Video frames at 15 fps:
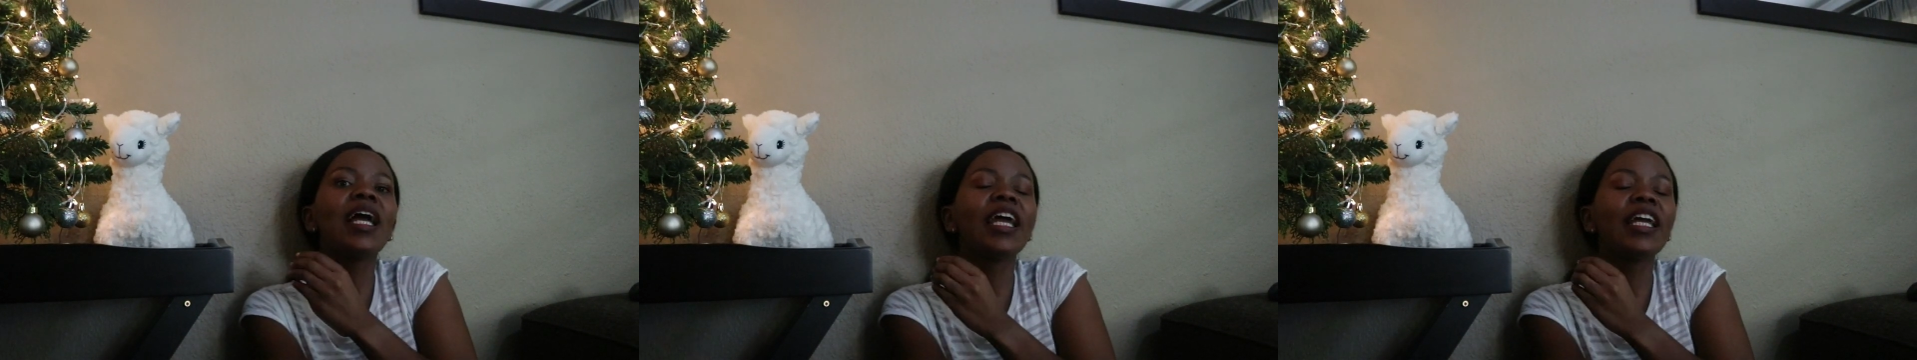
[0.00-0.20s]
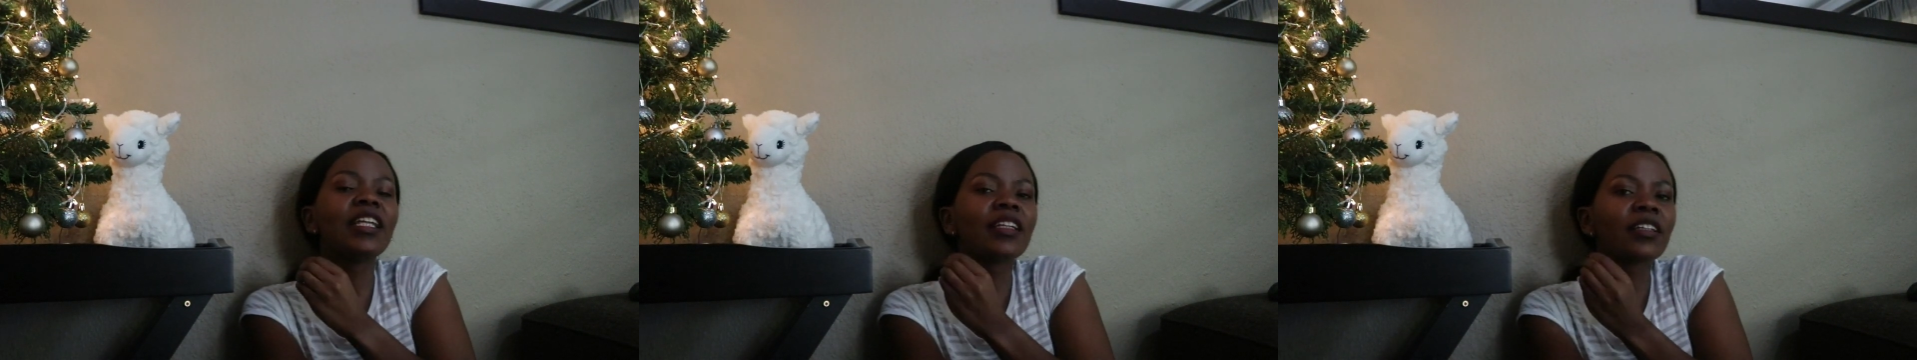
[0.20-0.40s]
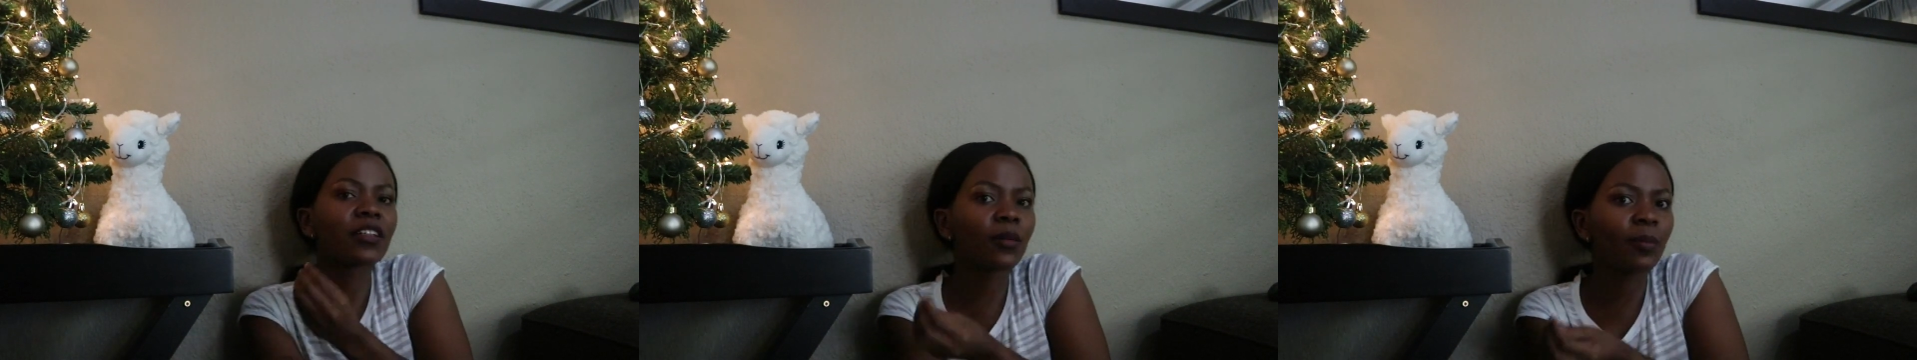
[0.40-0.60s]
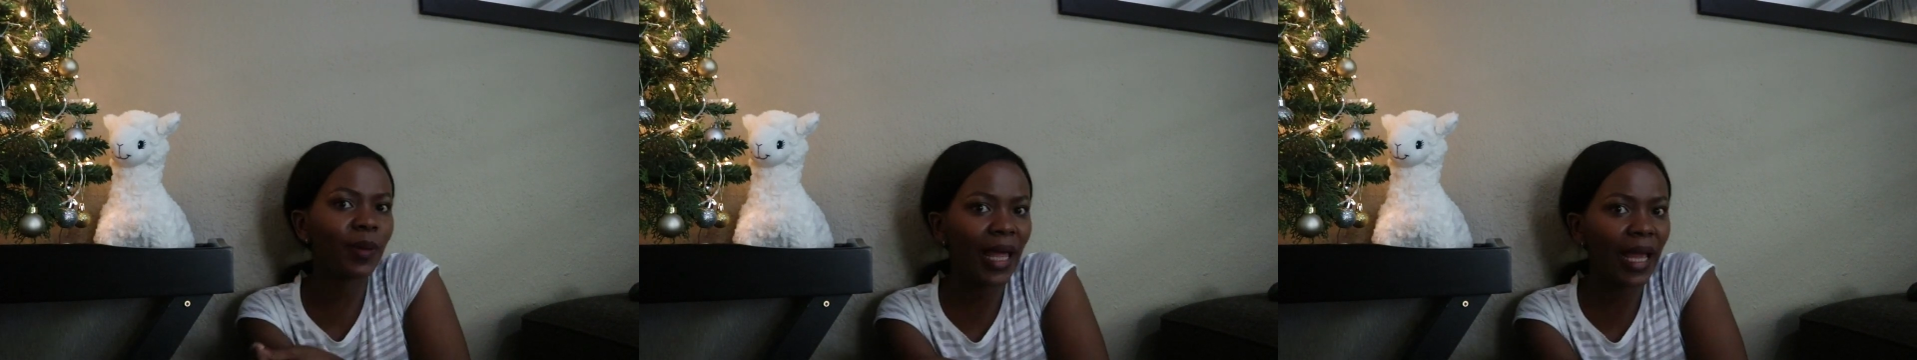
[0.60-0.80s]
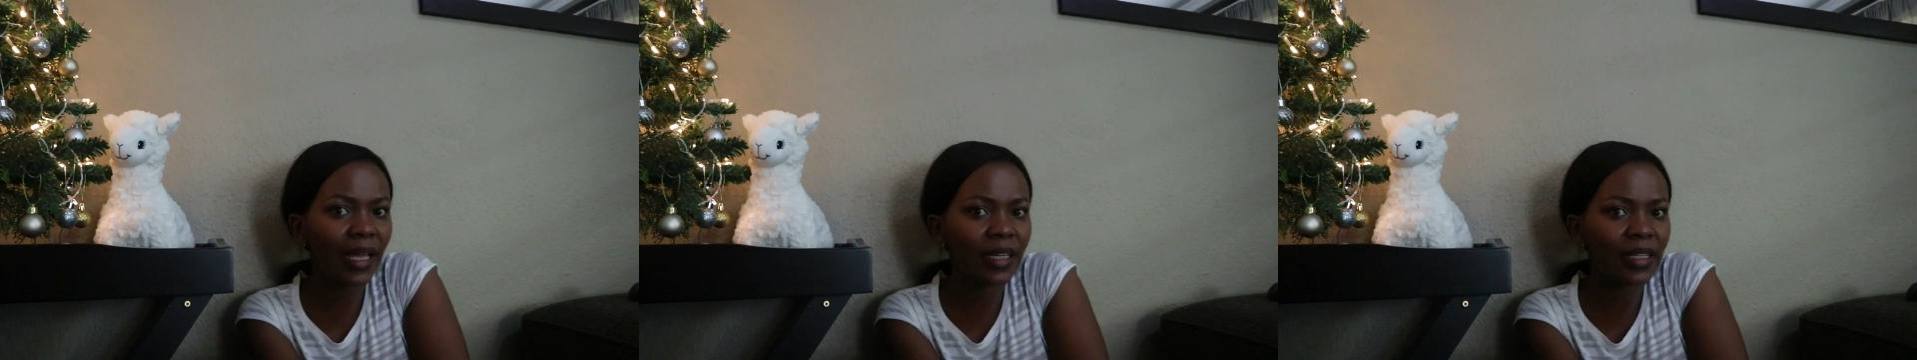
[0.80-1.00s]
a little
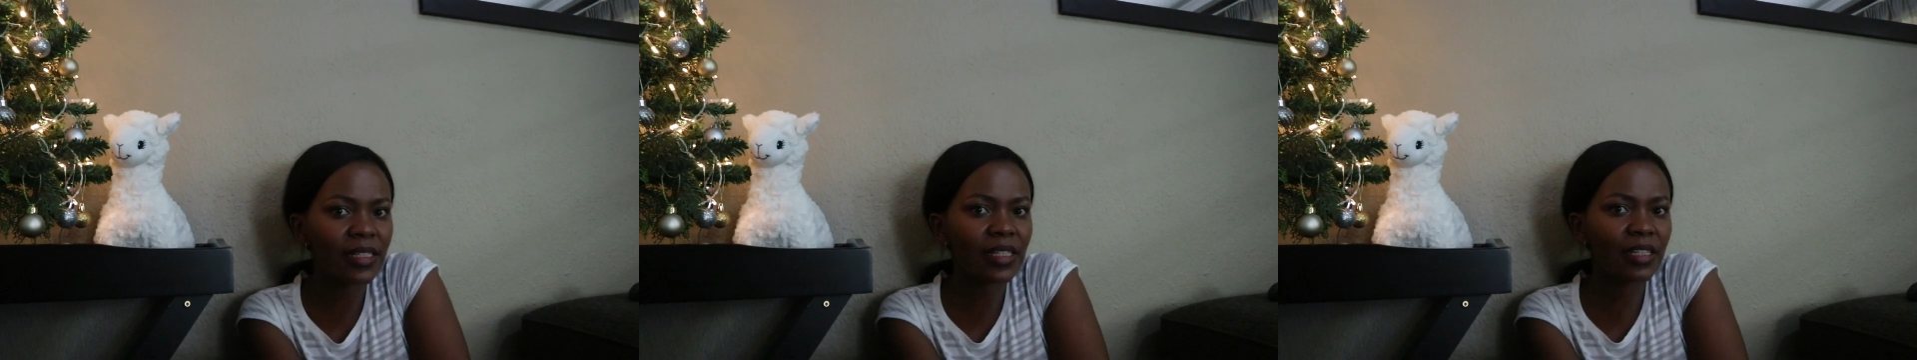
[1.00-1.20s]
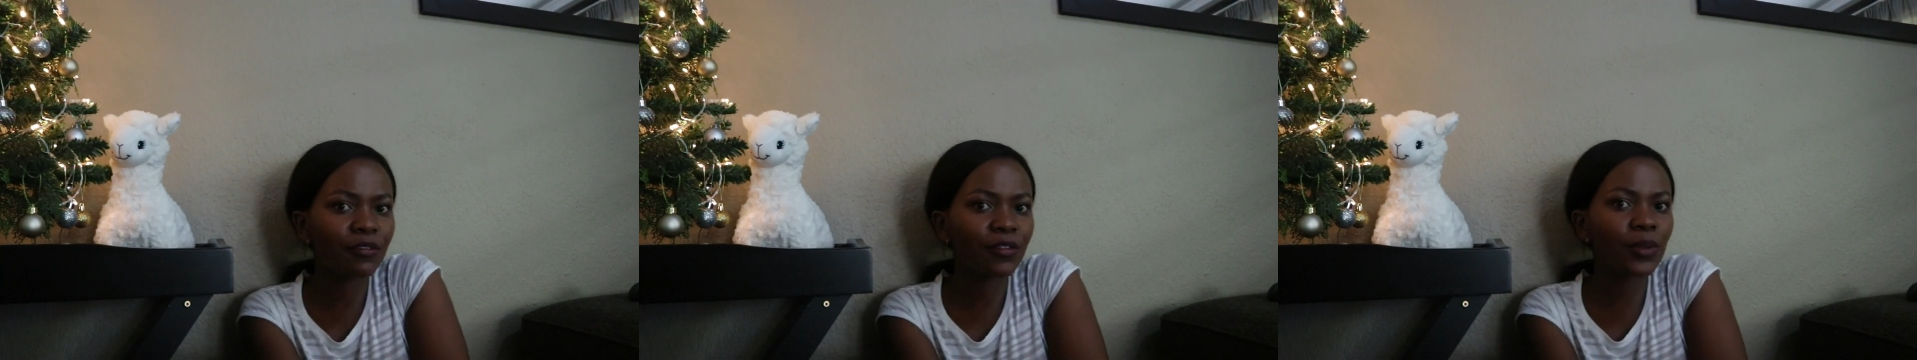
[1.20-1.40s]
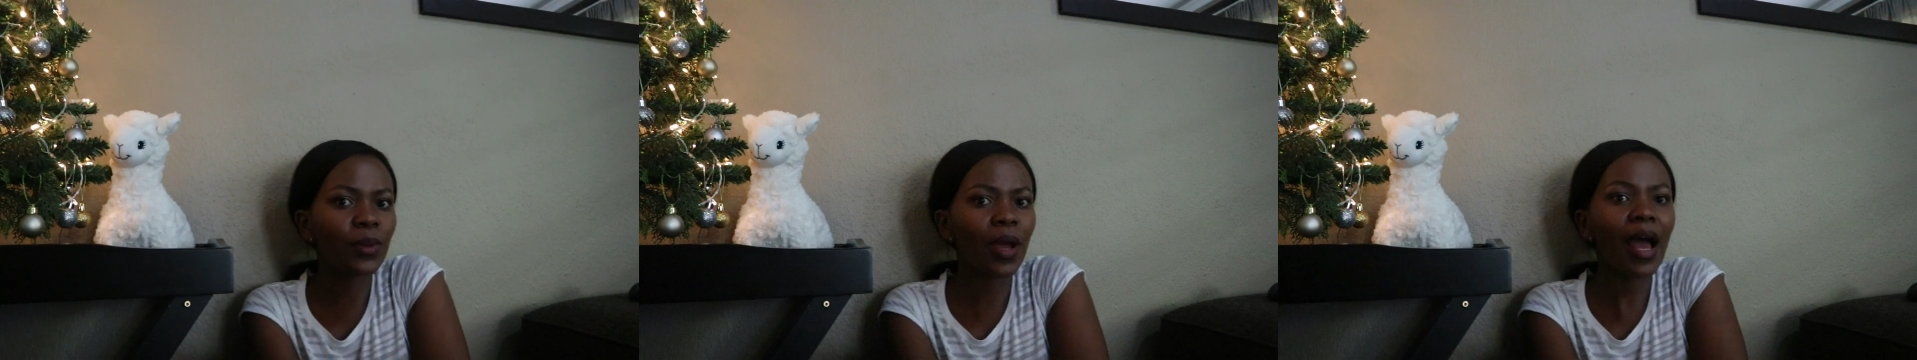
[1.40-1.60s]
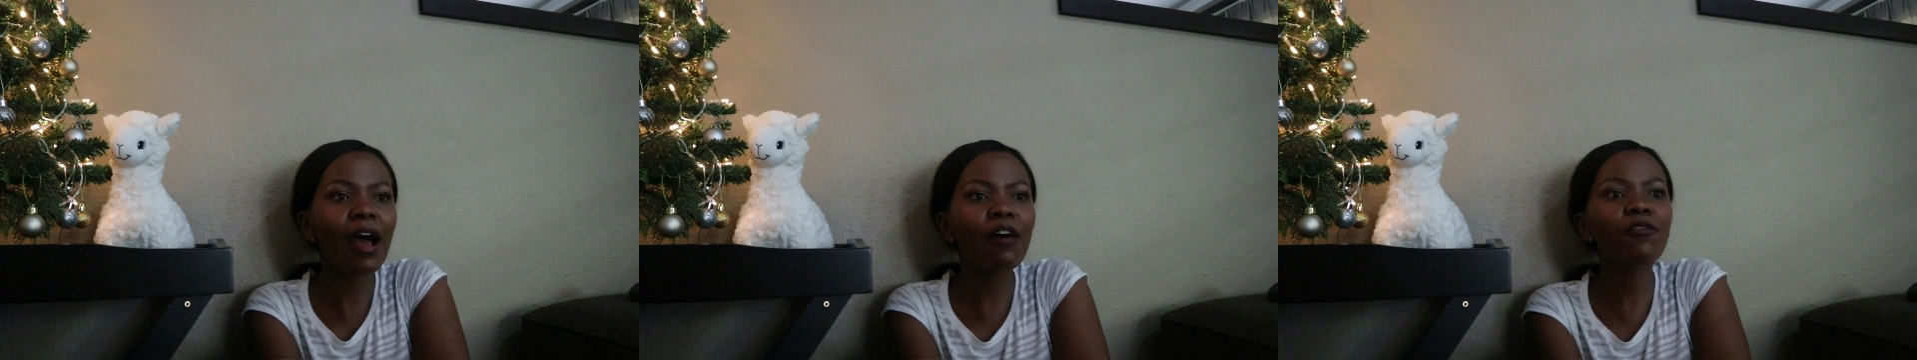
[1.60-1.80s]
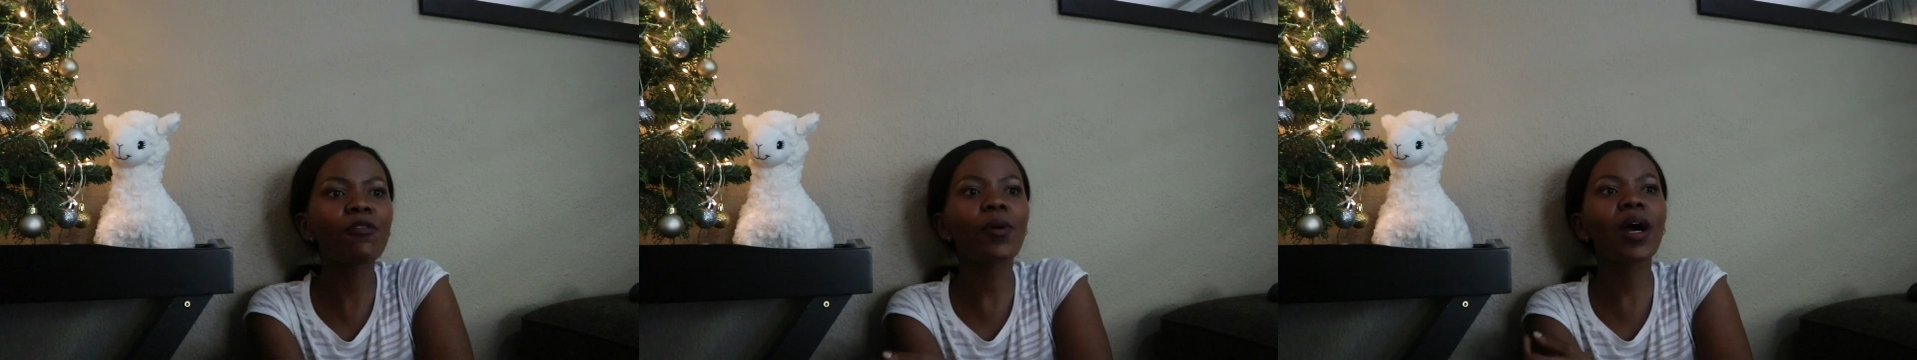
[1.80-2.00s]
blanket if you
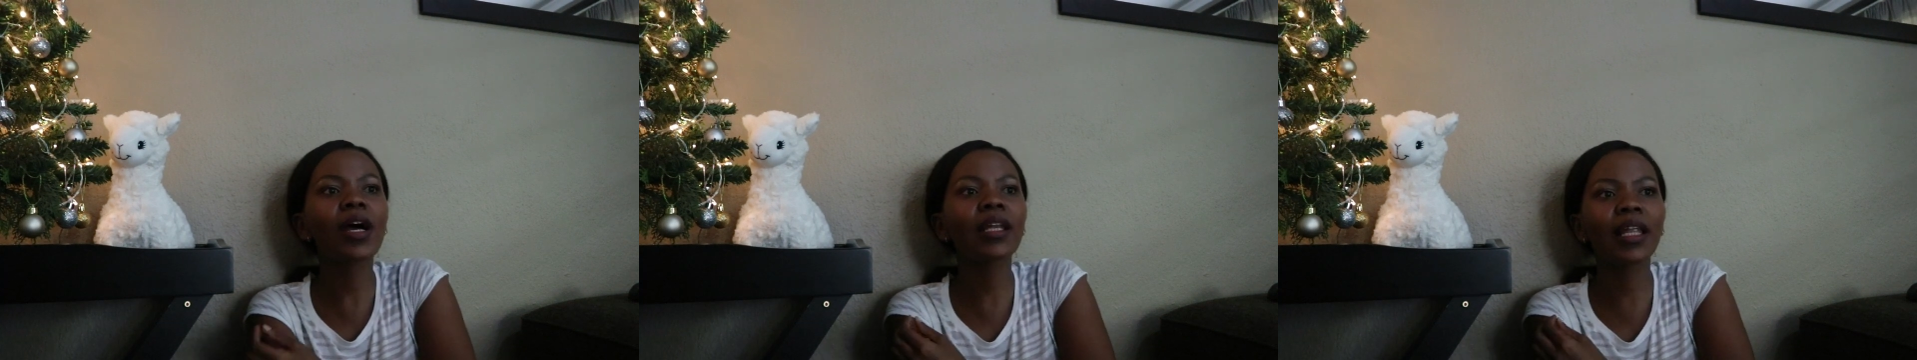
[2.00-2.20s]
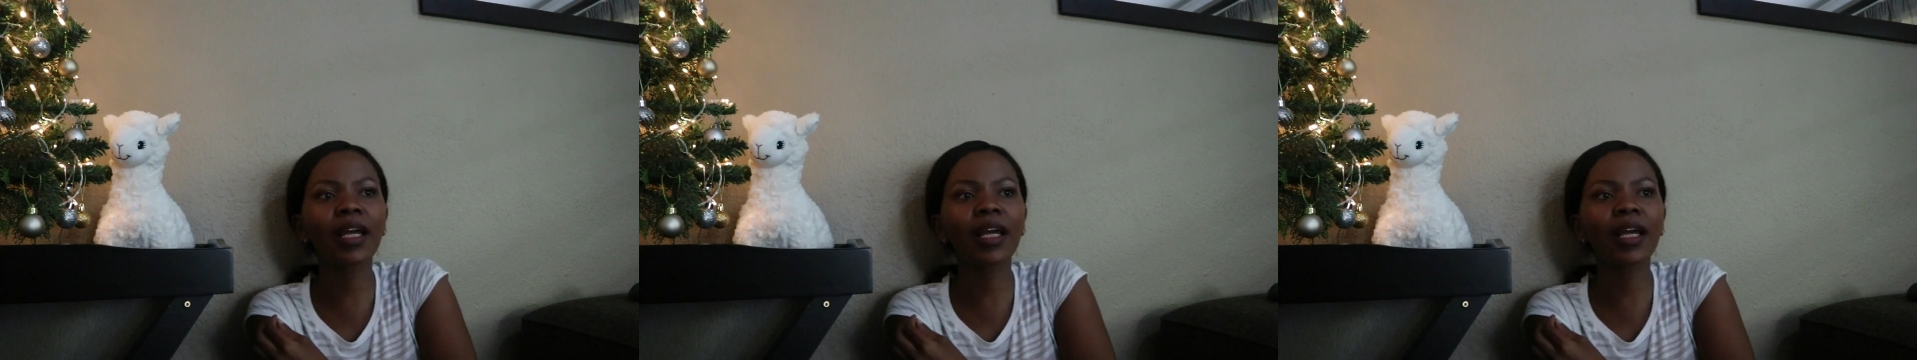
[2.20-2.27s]
have one,